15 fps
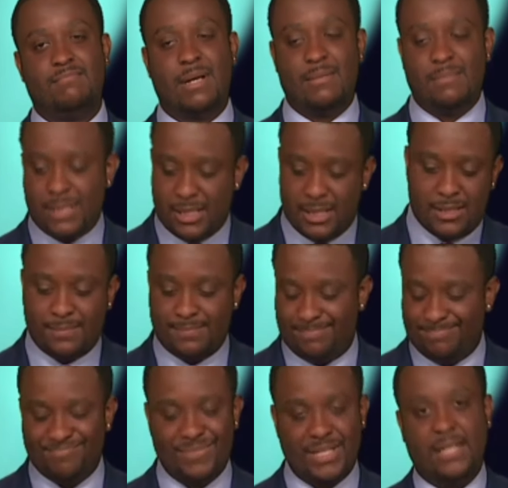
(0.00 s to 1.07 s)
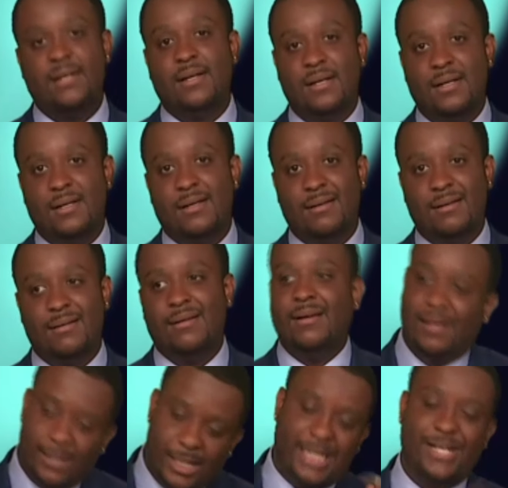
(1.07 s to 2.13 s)
I'm gonna about, I'm gonna, uh,
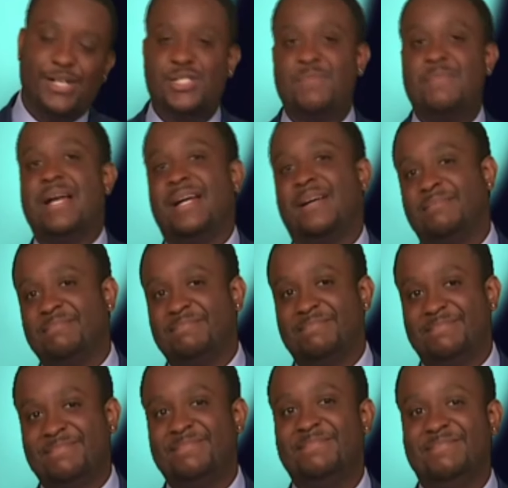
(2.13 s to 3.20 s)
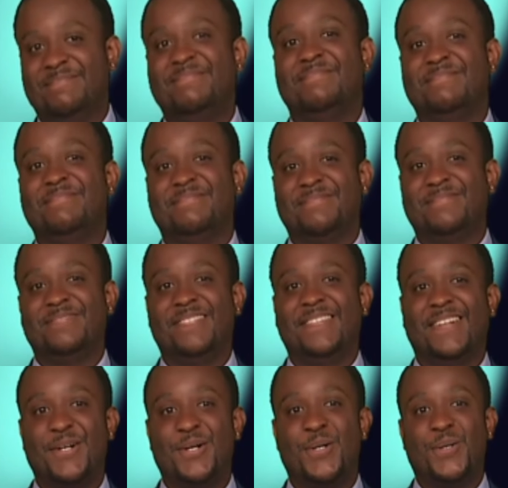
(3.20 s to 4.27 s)
i gonna get you some money.
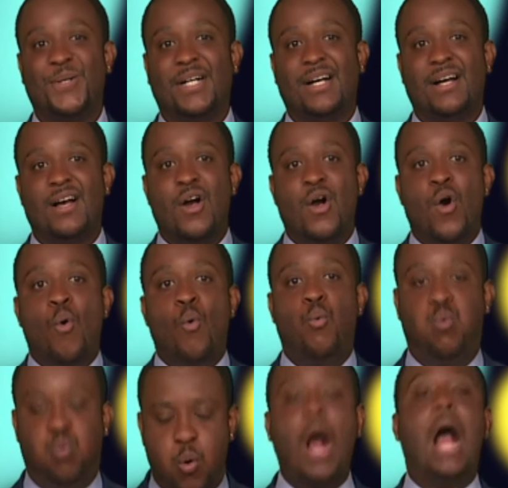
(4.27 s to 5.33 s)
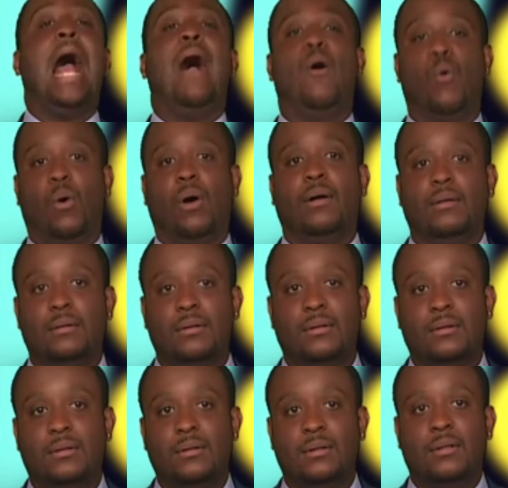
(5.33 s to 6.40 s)
Cool.
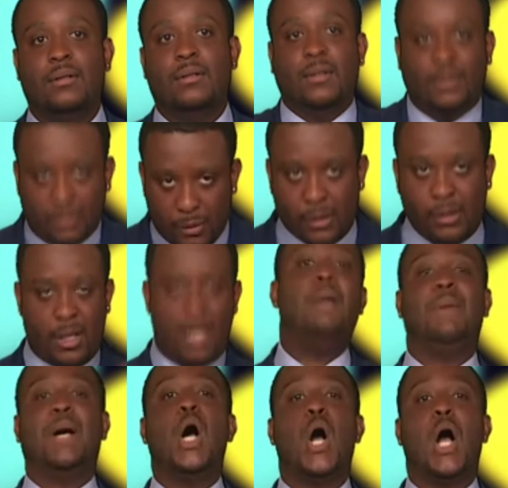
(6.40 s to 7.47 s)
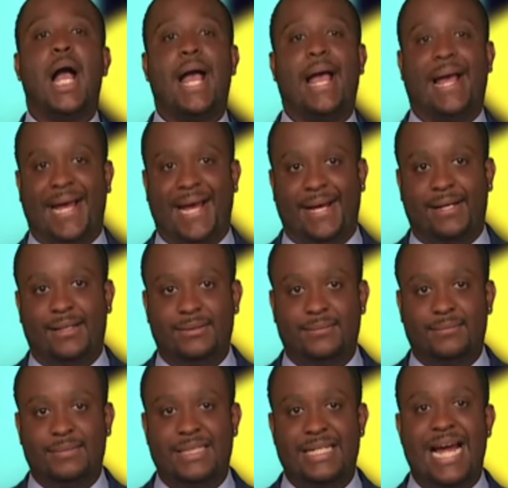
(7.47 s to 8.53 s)
Wow! Oh
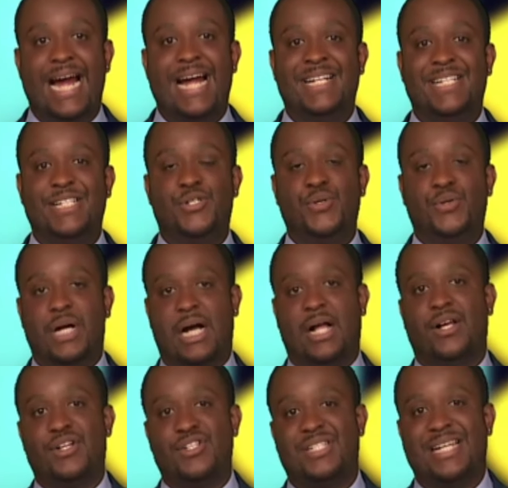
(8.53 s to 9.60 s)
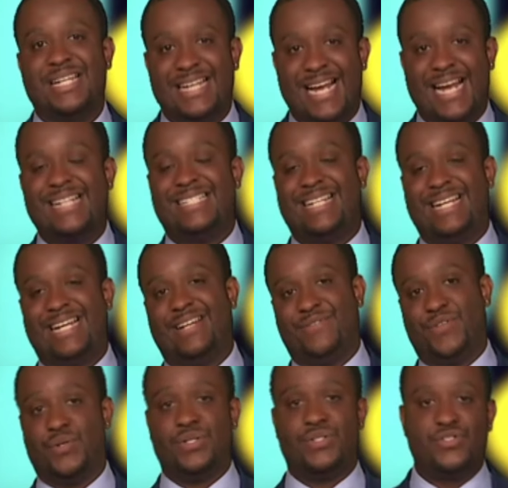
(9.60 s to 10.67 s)
boy! $92
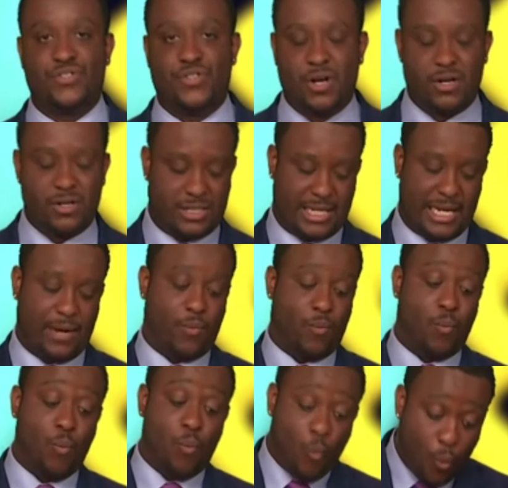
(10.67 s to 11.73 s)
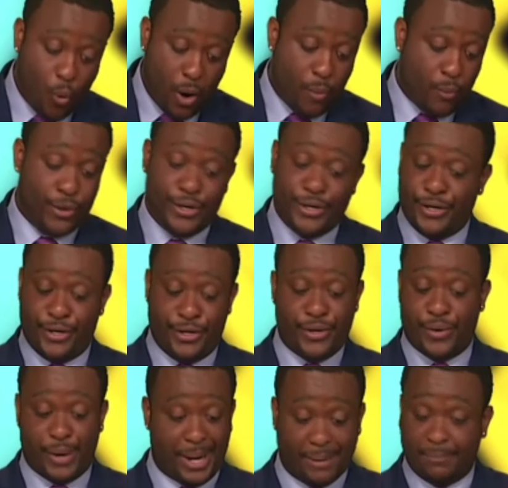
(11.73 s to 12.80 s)
to 19 of you. It's Thursday.
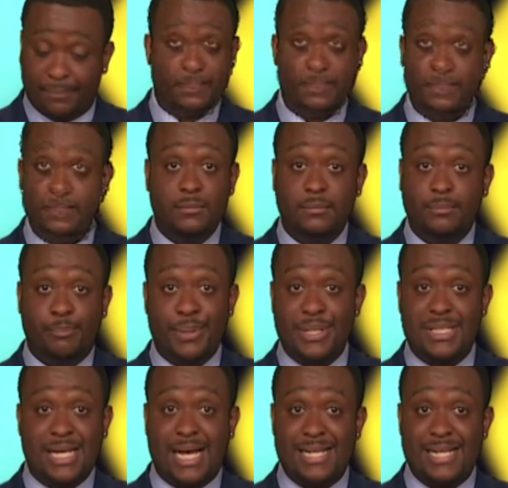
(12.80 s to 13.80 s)
What were you doing